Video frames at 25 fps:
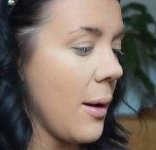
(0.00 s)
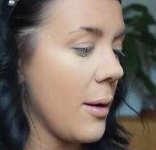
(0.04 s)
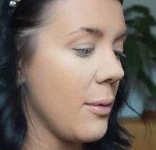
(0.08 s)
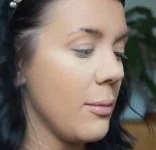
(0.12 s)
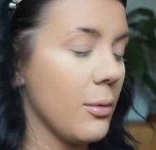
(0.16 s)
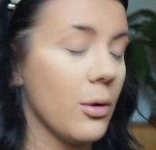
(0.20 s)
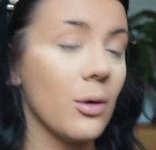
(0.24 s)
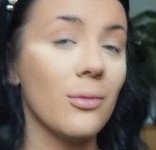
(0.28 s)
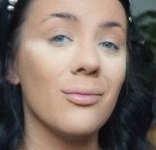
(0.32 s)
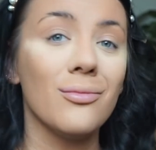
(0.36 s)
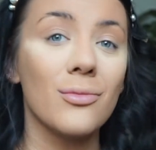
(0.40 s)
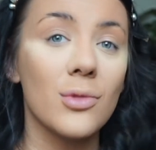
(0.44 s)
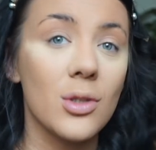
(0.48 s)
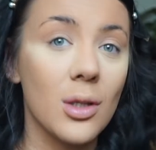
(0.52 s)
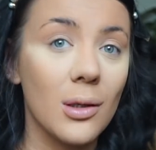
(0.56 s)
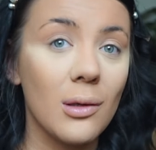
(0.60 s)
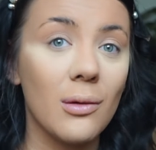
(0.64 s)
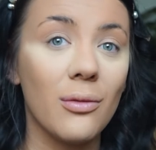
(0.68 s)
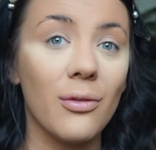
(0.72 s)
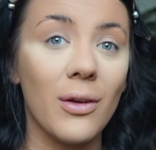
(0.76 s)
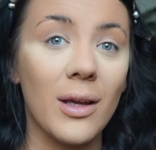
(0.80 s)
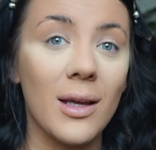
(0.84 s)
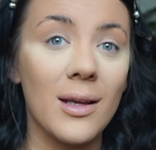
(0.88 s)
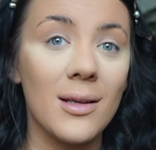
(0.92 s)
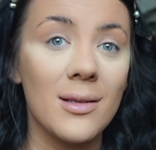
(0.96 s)
But Too
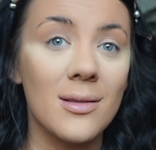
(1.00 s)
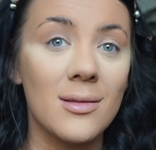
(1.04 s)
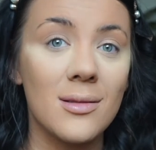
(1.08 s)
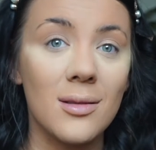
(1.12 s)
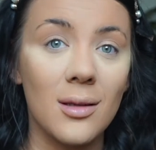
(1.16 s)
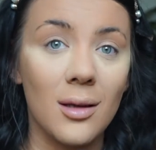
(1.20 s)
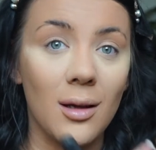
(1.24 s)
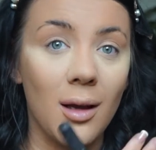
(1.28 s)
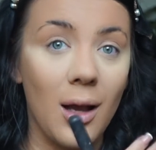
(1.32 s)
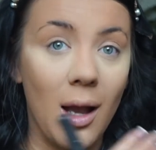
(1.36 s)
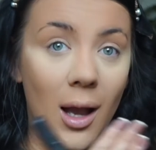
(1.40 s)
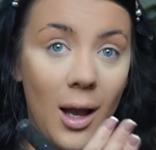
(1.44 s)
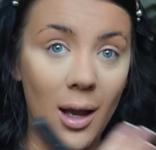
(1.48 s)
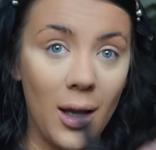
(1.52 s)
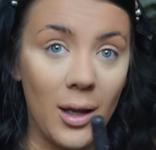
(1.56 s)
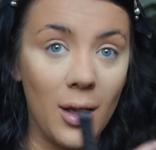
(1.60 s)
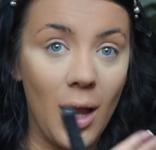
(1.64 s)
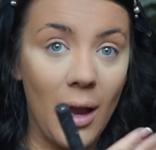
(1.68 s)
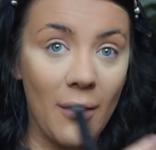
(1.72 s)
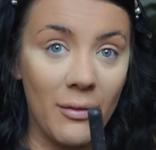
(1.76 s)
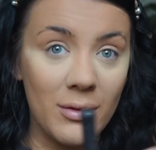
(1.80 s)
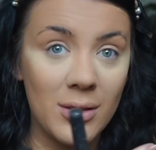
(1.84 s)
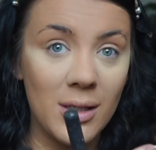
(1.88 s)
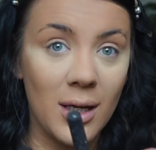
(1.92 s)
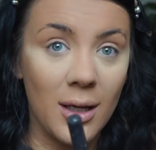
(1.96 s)
Faced, I
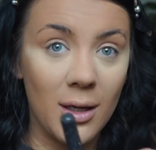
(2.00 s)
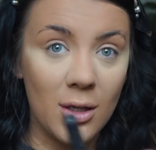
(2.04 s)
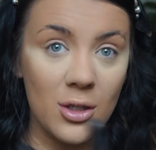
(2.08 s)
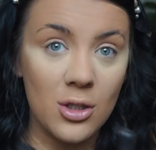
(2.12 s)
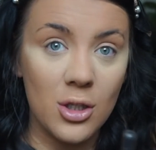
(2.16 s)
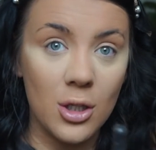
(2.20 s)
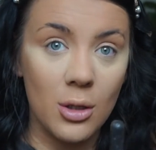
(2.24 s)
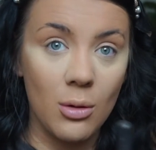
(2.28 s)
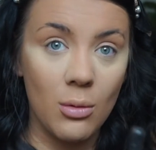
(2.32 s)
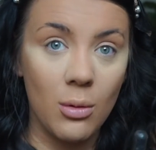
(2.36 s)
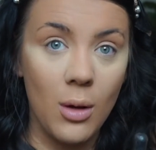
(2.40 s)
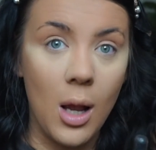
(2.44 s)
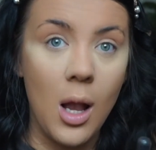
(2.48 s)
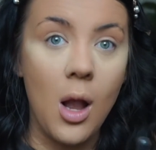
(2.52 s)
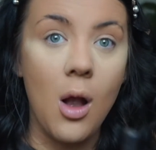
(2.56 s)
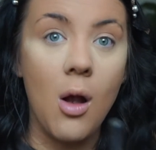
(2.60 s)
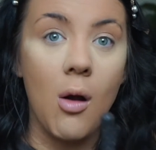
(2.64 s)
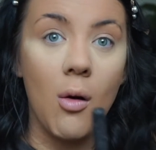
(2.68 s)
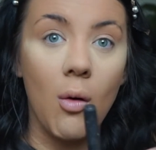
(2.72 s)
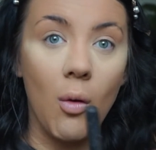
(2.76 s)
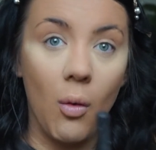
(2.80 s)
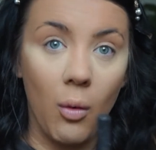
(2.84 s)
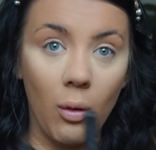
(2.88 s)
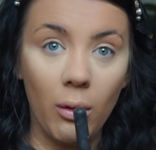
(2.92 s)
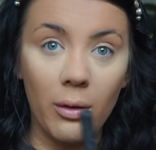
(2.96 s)
advertise you
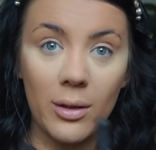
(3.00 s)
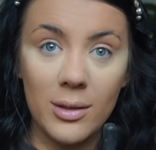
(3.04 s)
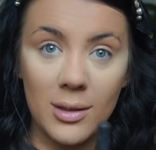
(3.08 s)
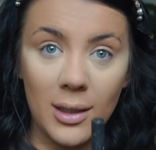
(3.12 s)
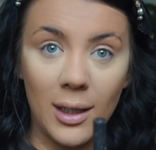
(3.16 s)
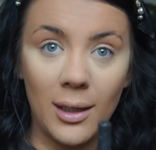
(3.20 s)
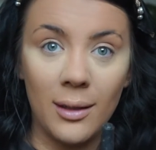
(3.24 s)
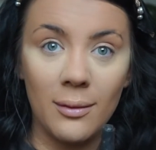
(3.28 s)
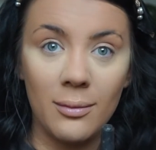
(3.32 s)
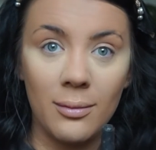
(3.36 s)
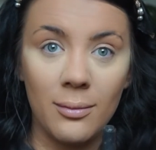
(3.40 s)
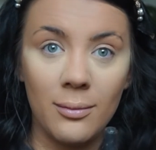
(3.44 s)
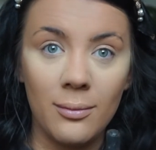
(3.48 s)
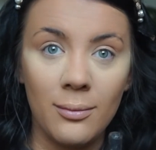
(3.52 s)
all the time.